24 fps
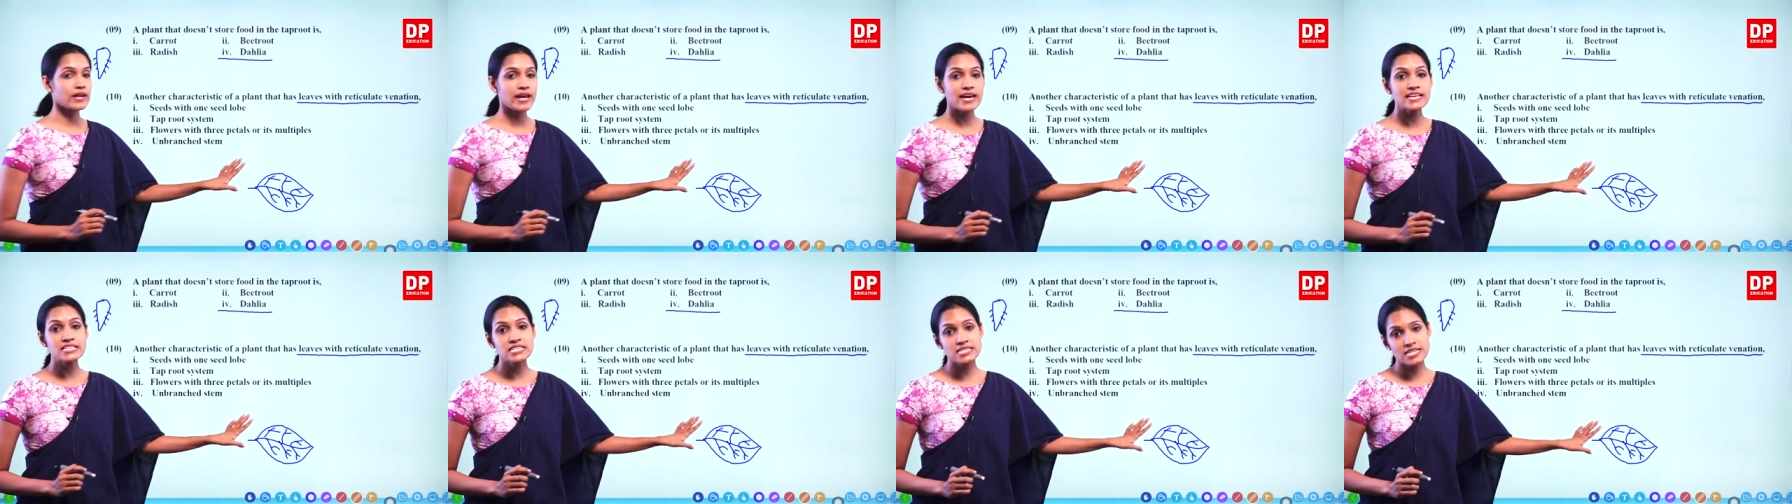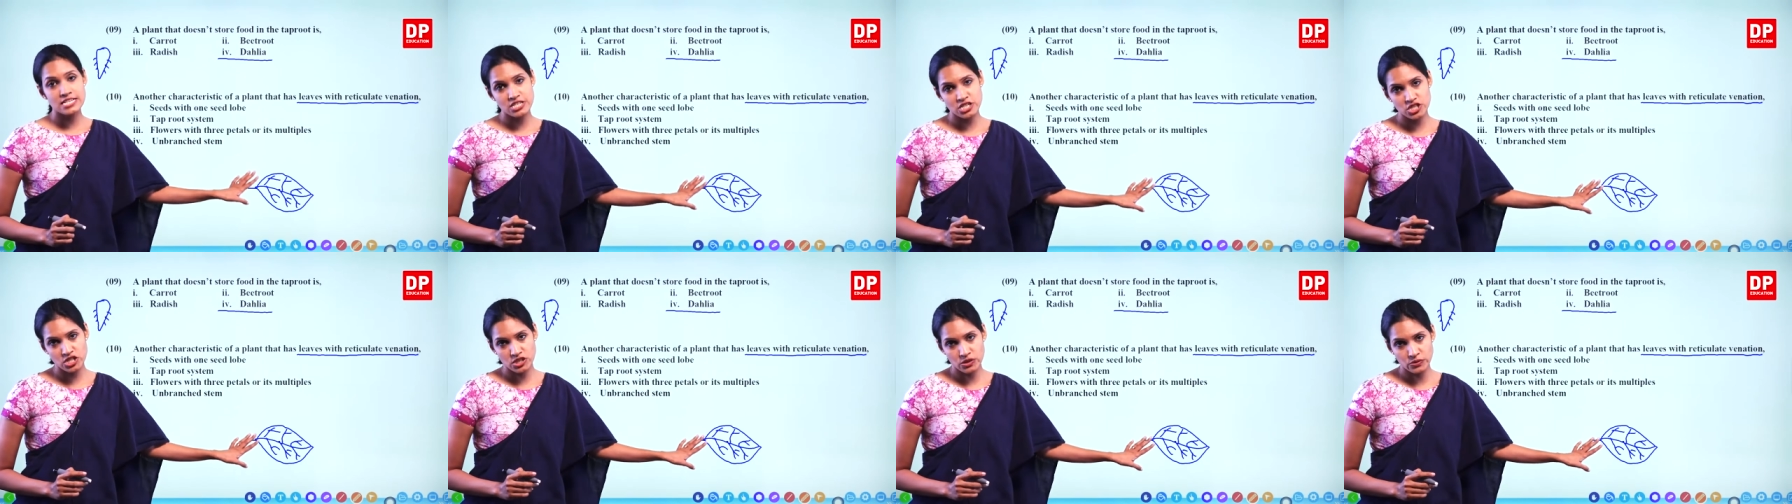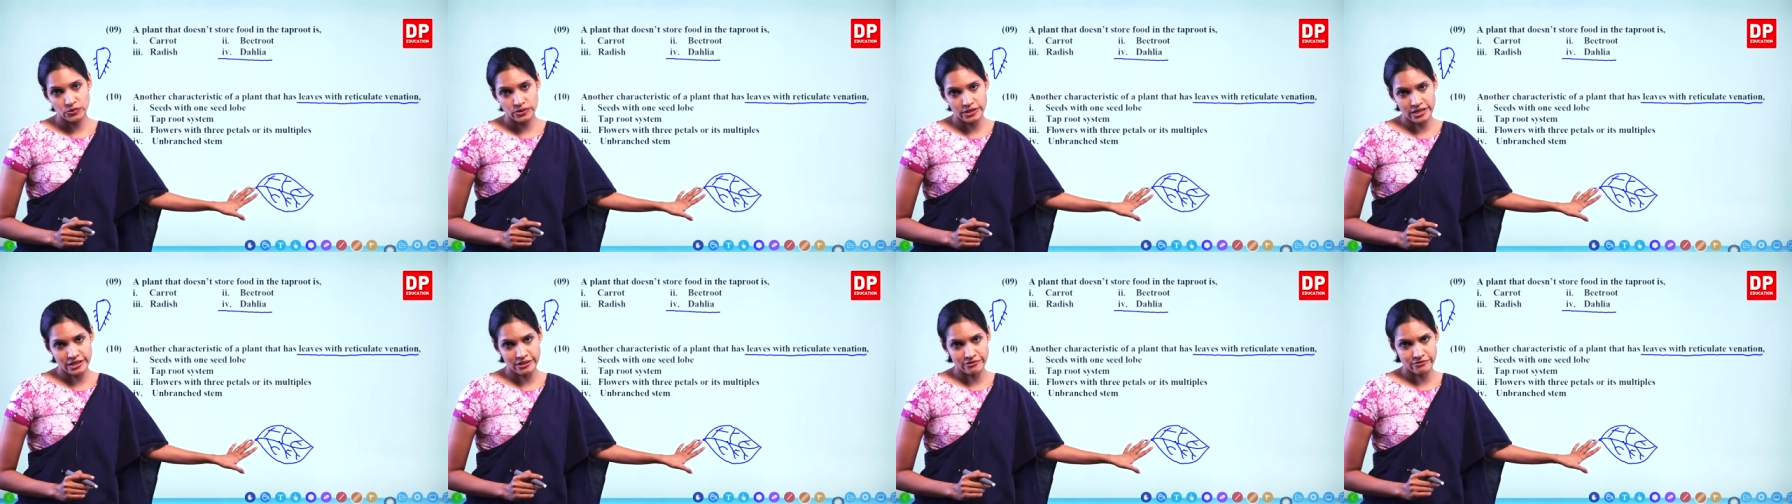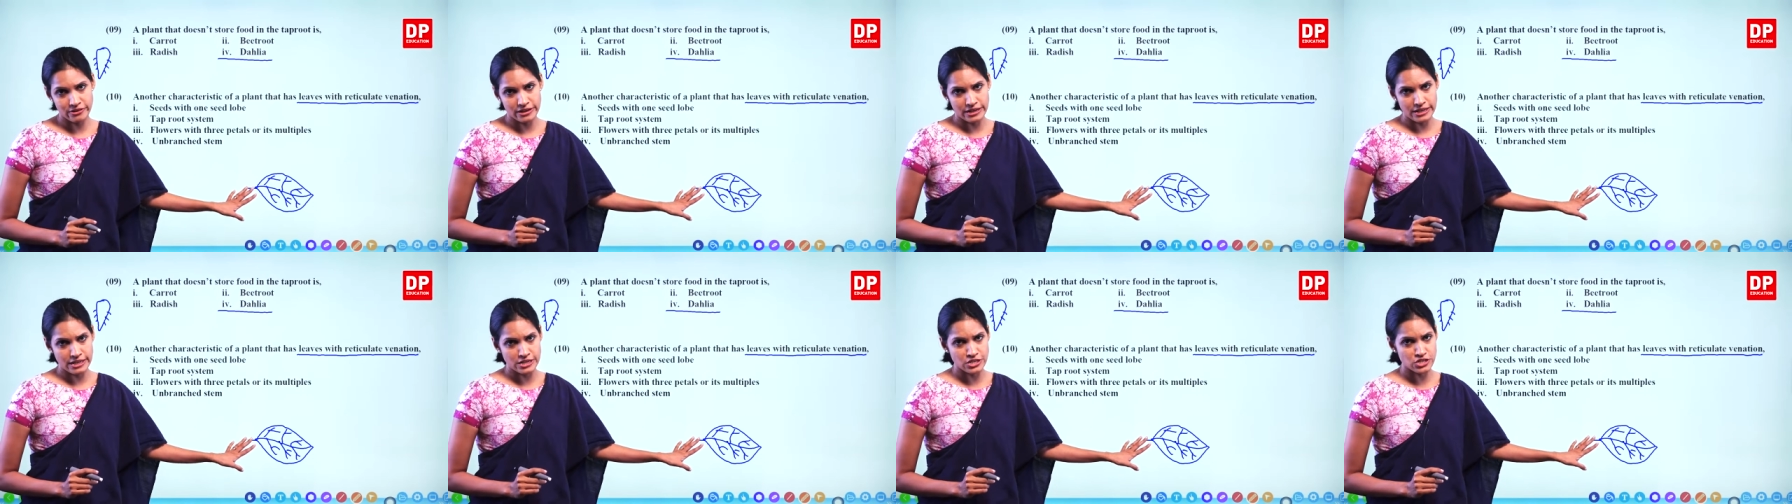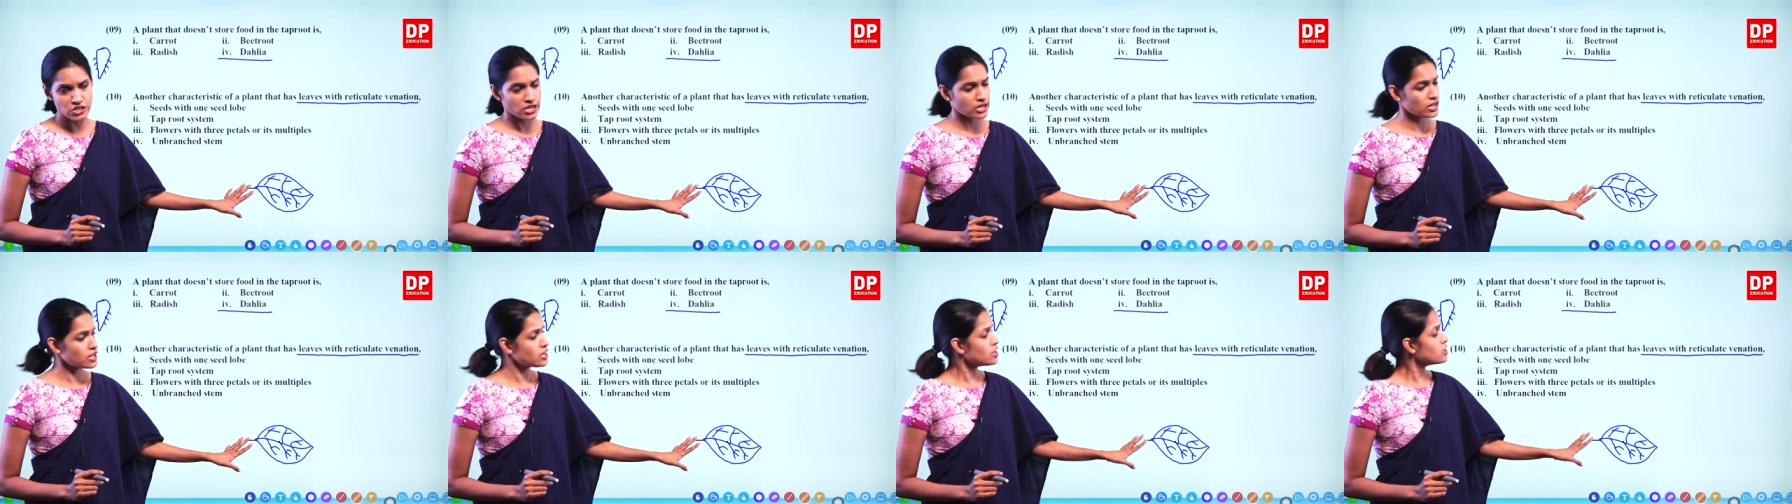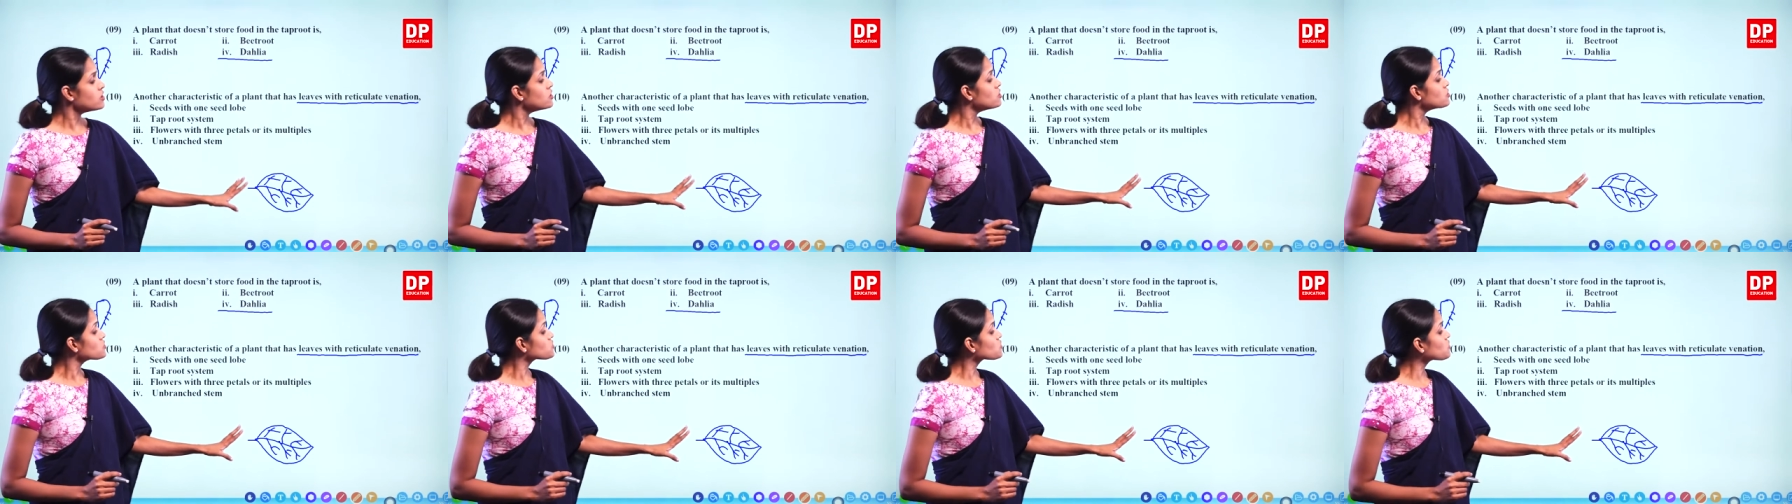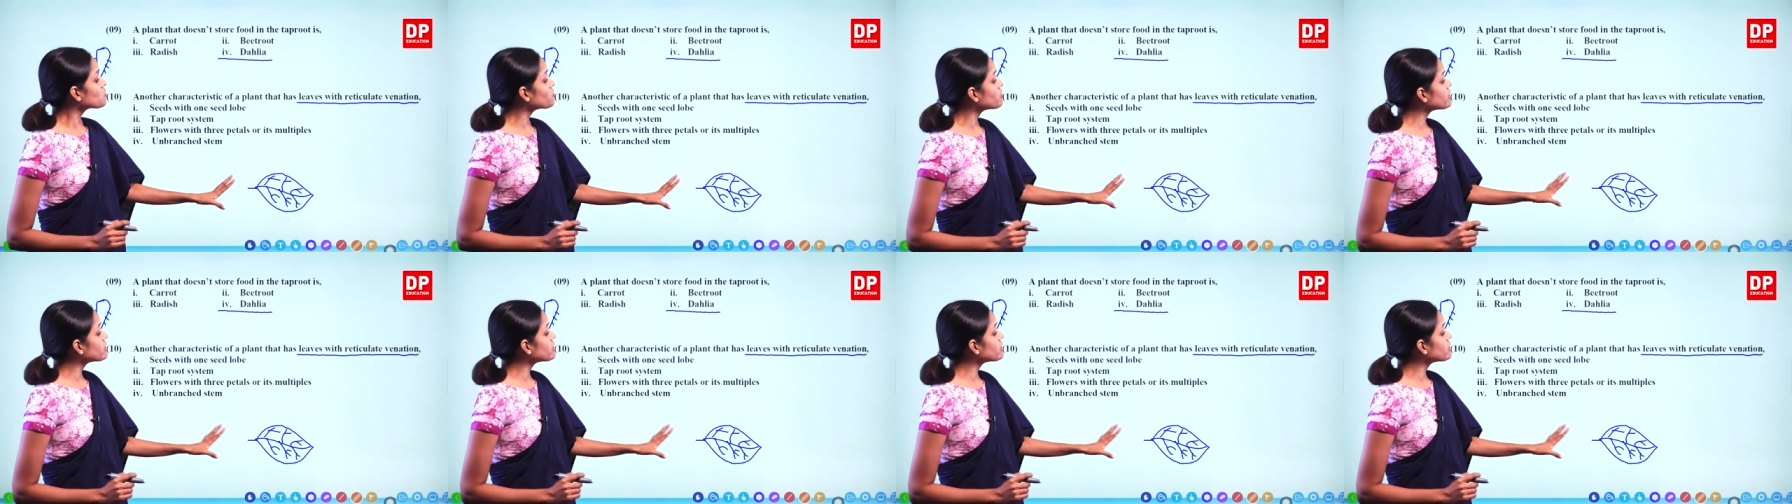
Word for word: as reticulate venation. So